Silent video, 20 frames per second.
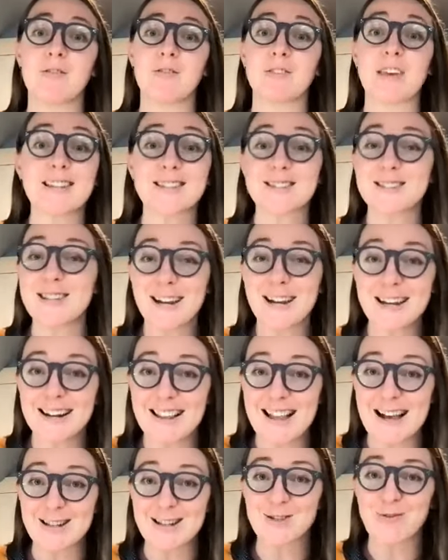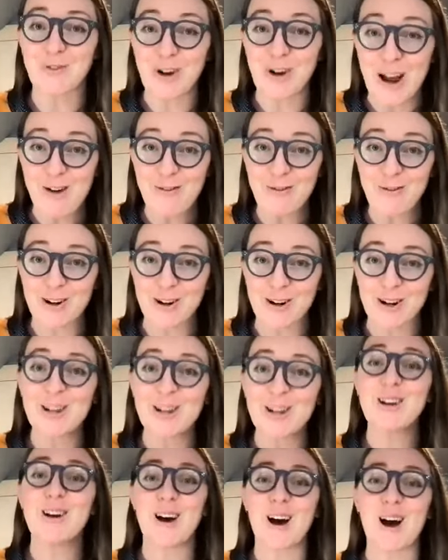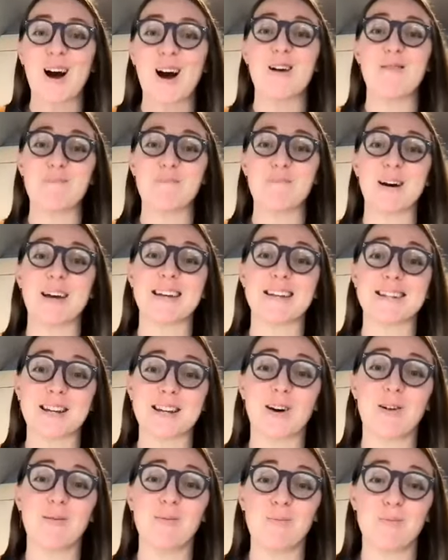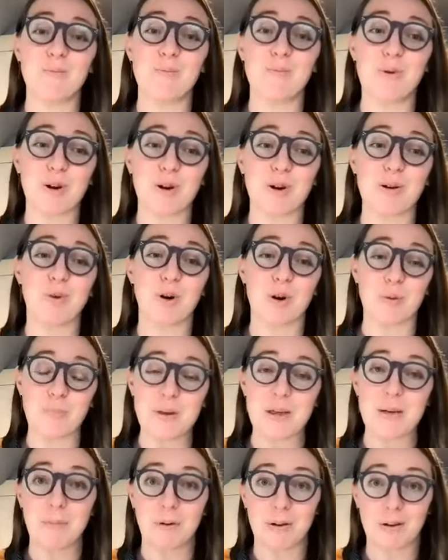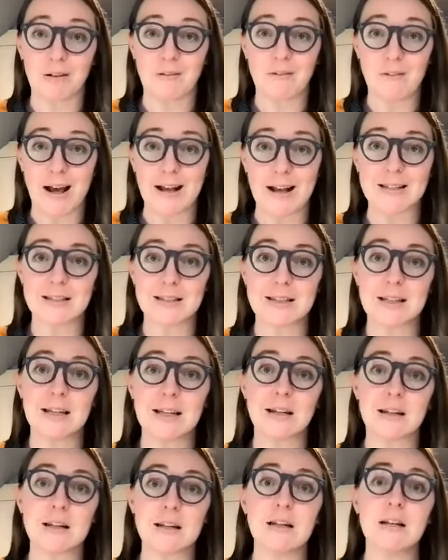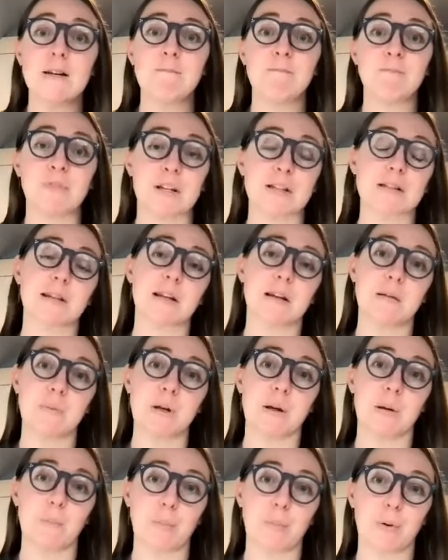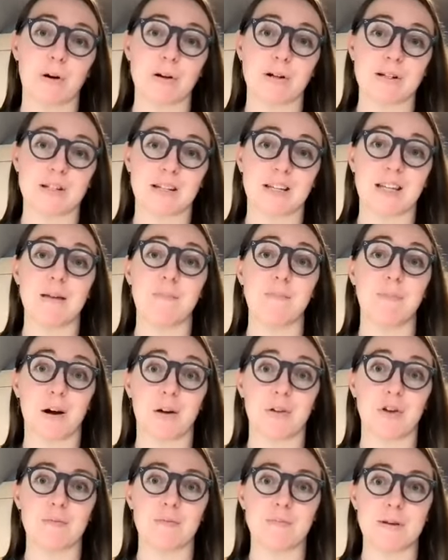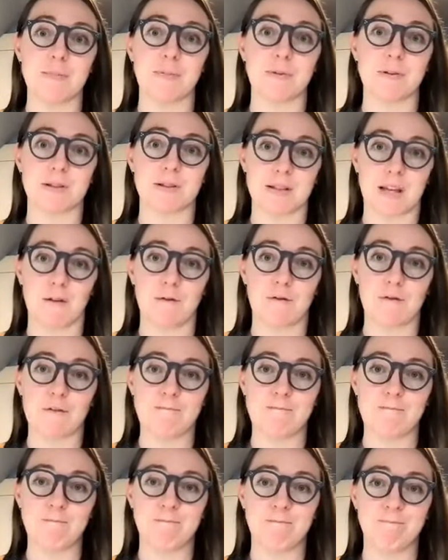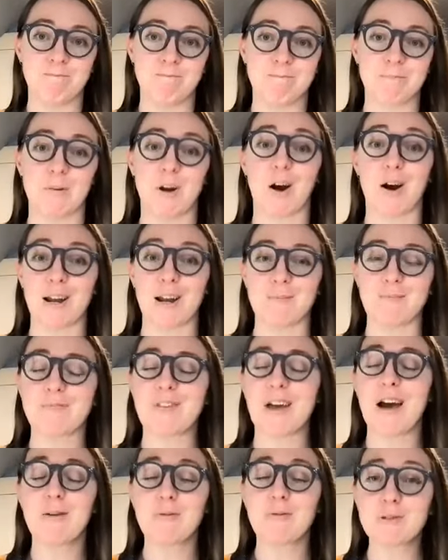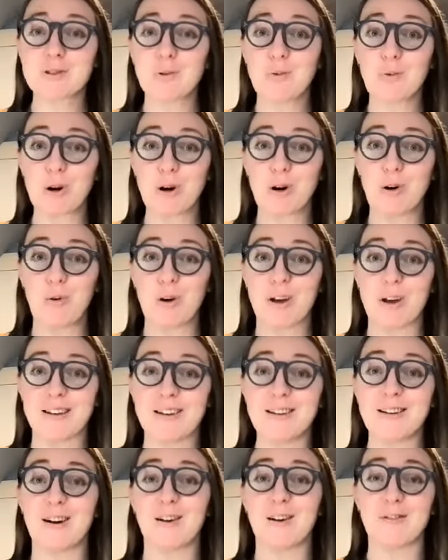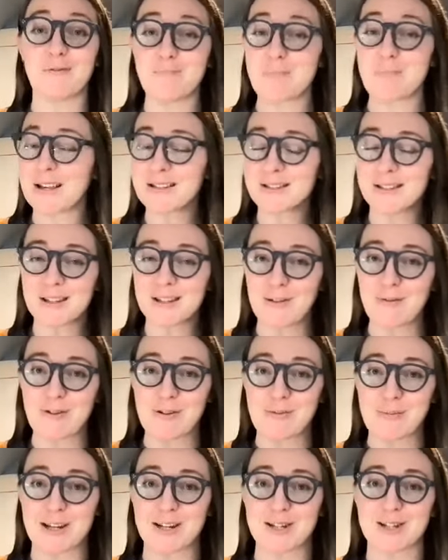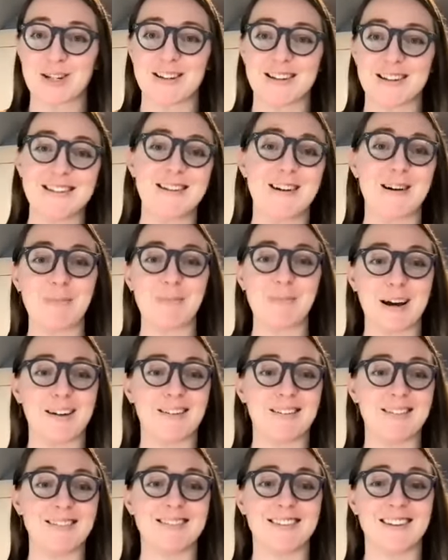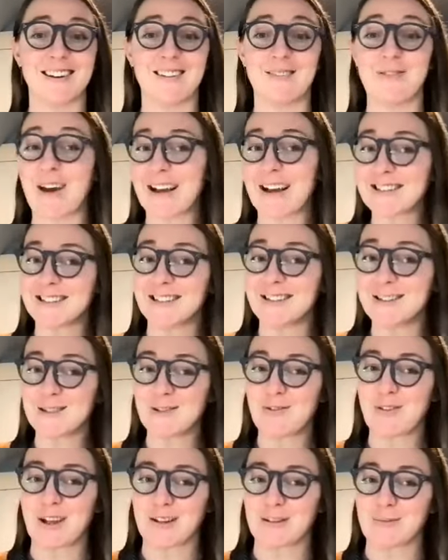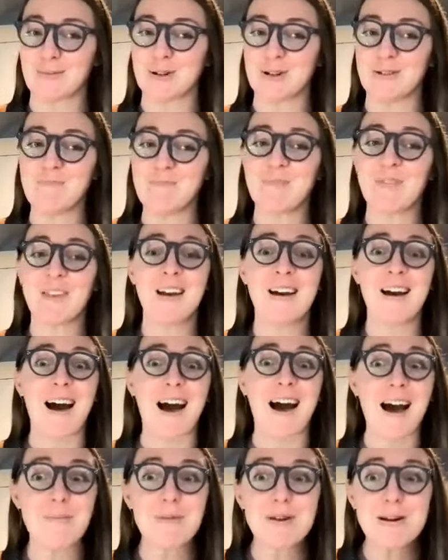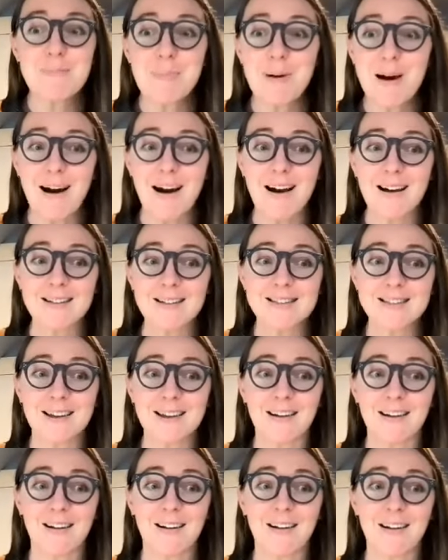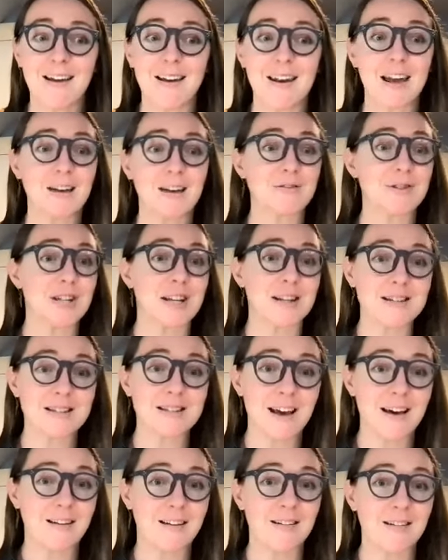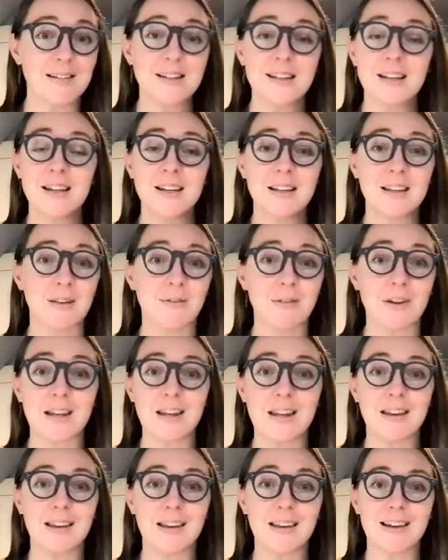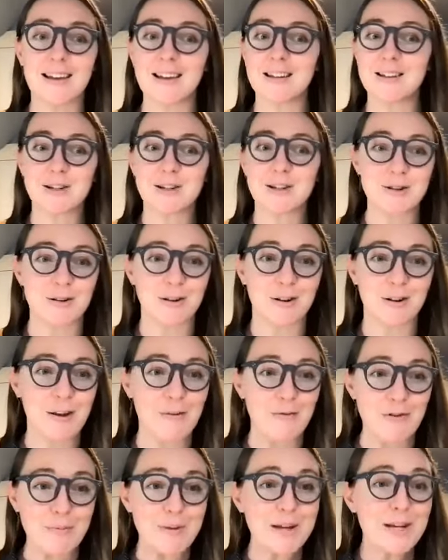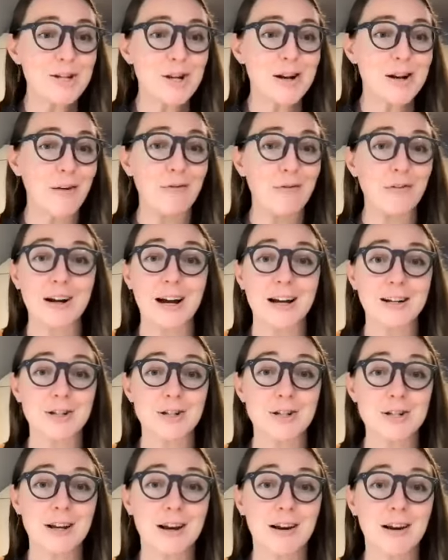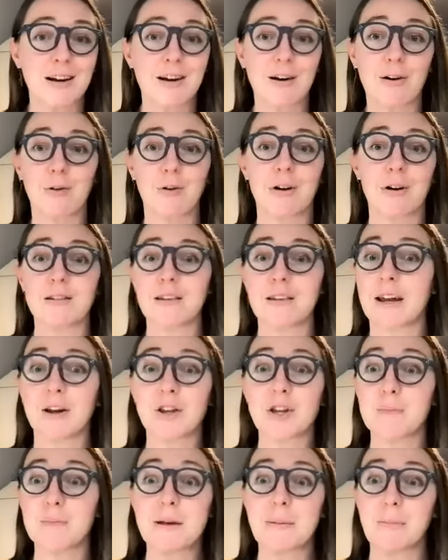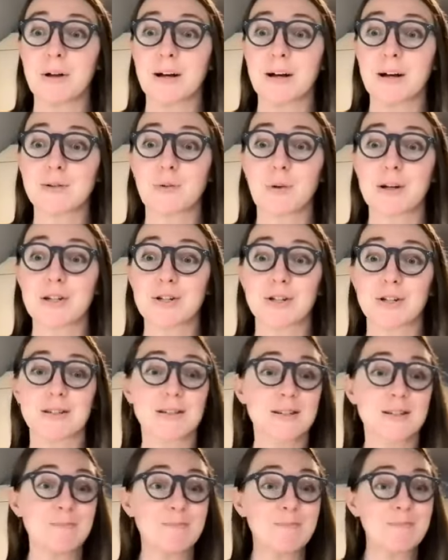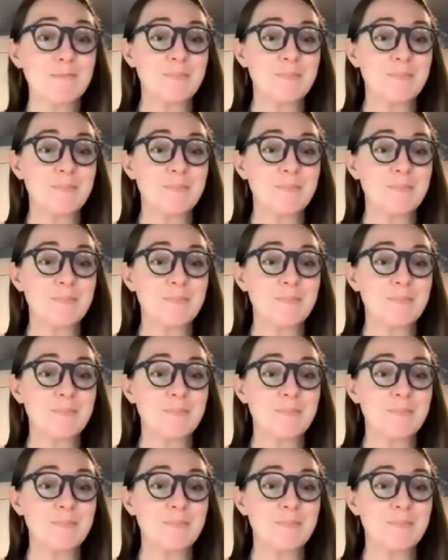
That's not going to last forever. Um, but until more and more people are vaccinated, that's going to be important to keep other people safe. All right, that was a whirlwind of basic information about the vaccines available. I'm going to pause there and have Chantel give any additional information I forgot to share or let other people ask questions.